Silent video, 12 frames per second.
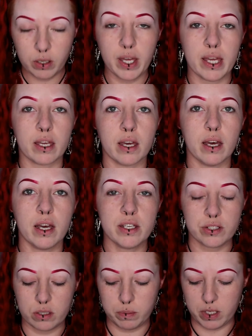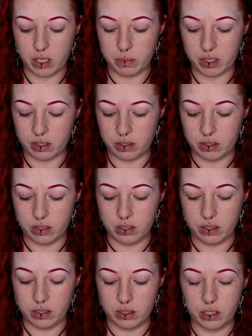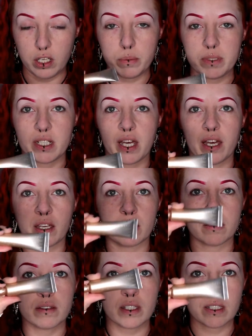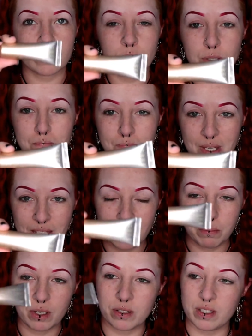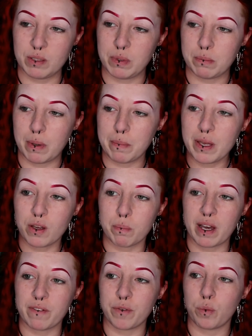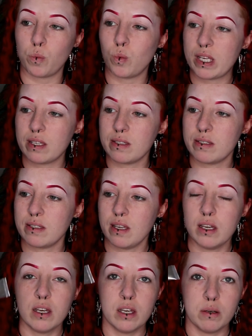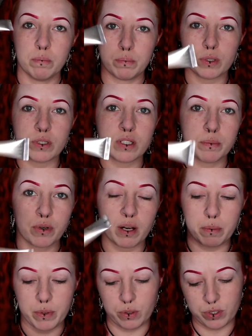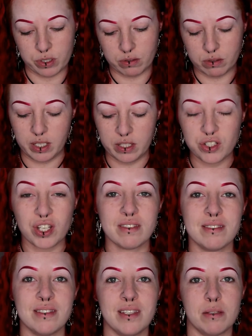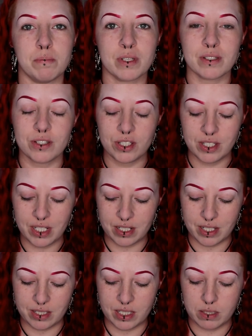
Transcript: Okay, eyeshadow primer. Urban Decay. This has looked minging because it's been in my makeup bag for weeks, but primer potion in the shade Sin, because Sin is